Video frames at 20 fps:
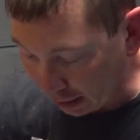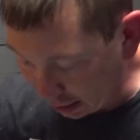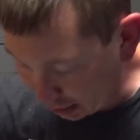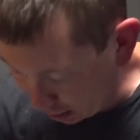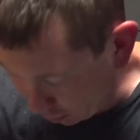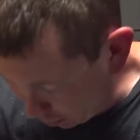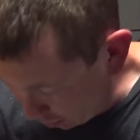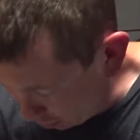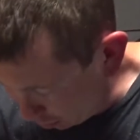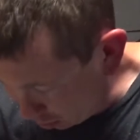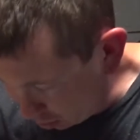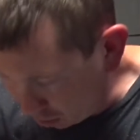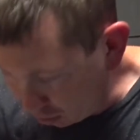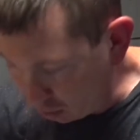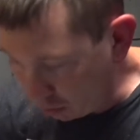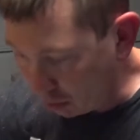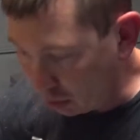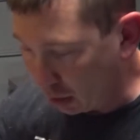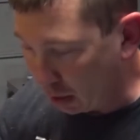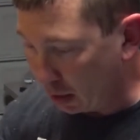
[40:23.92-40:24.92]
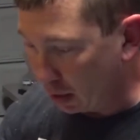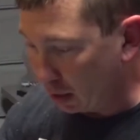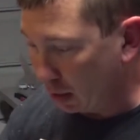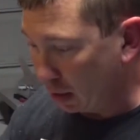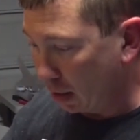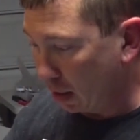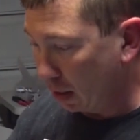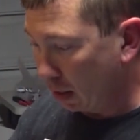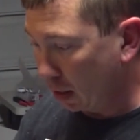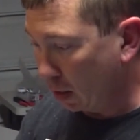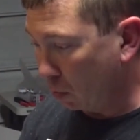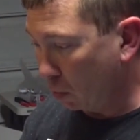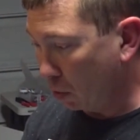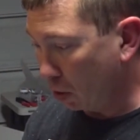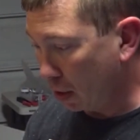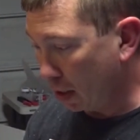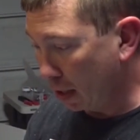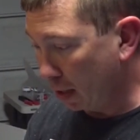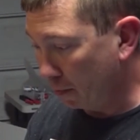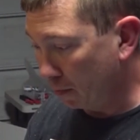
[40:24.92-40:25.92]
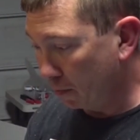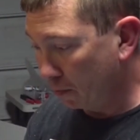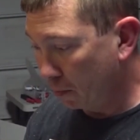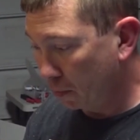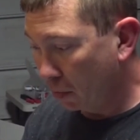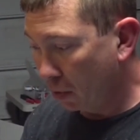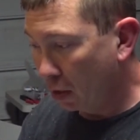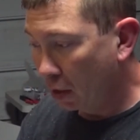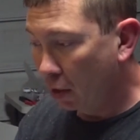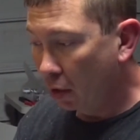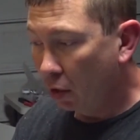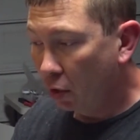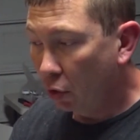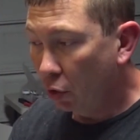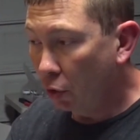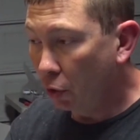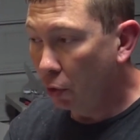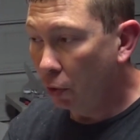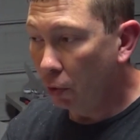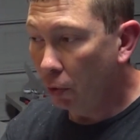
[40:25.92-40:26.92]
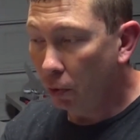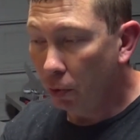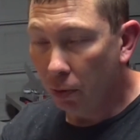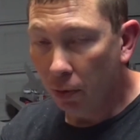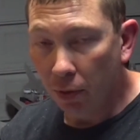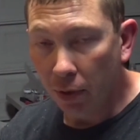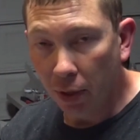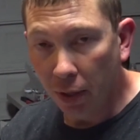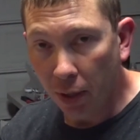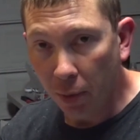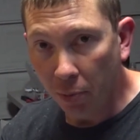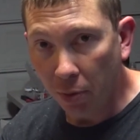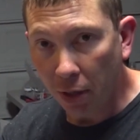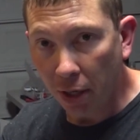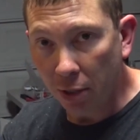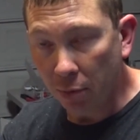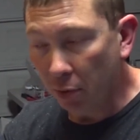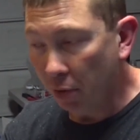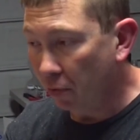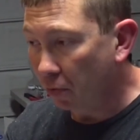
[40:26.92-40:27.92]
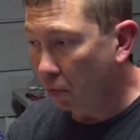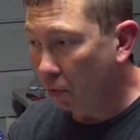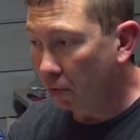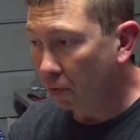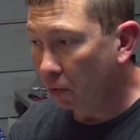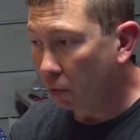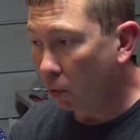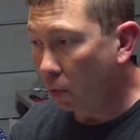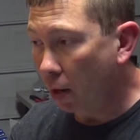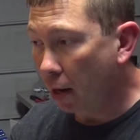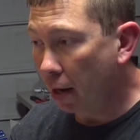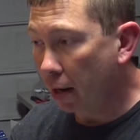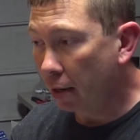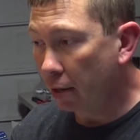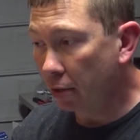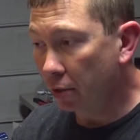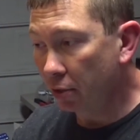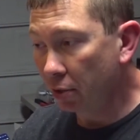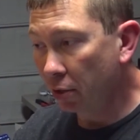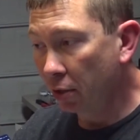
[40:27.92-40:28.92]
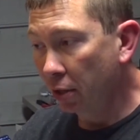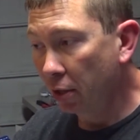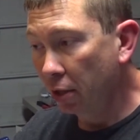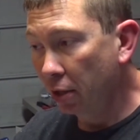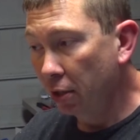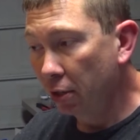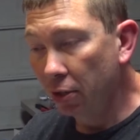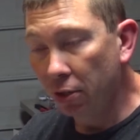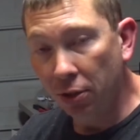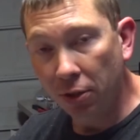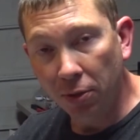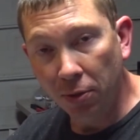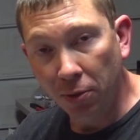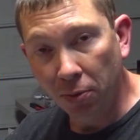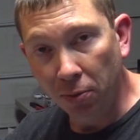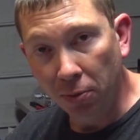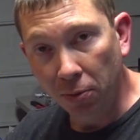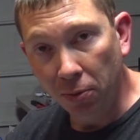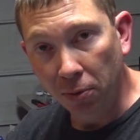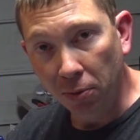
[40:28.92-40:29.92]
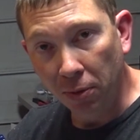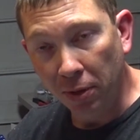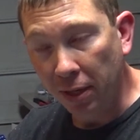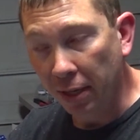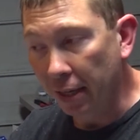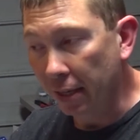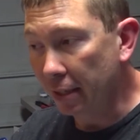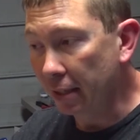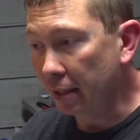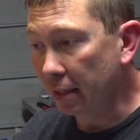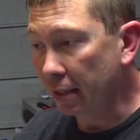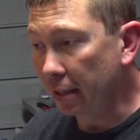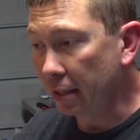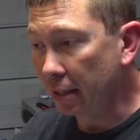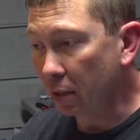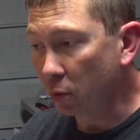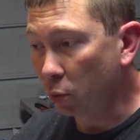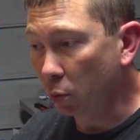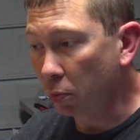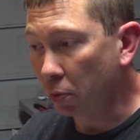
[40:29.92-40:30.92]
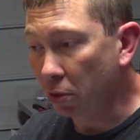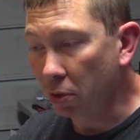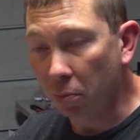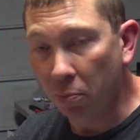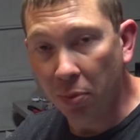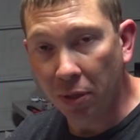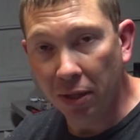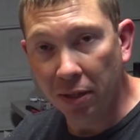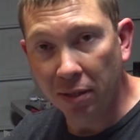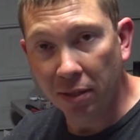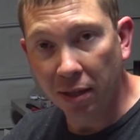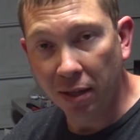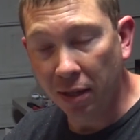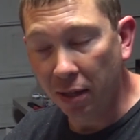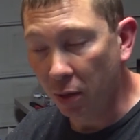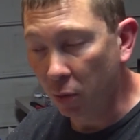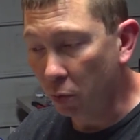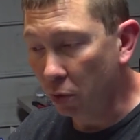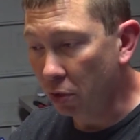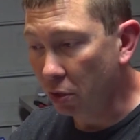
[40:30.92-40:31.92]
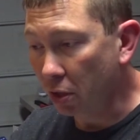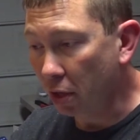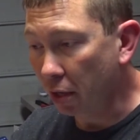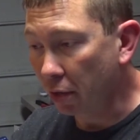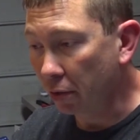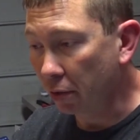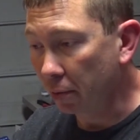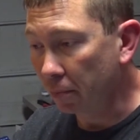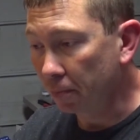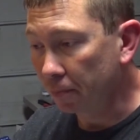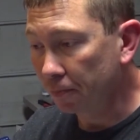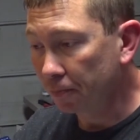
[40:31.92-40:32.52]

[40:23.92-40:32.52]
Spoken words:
I said, we have to do is then we'll cut new approximately 4-foot wires to go through, connect to these. We'll put some pins on, we'll solder them,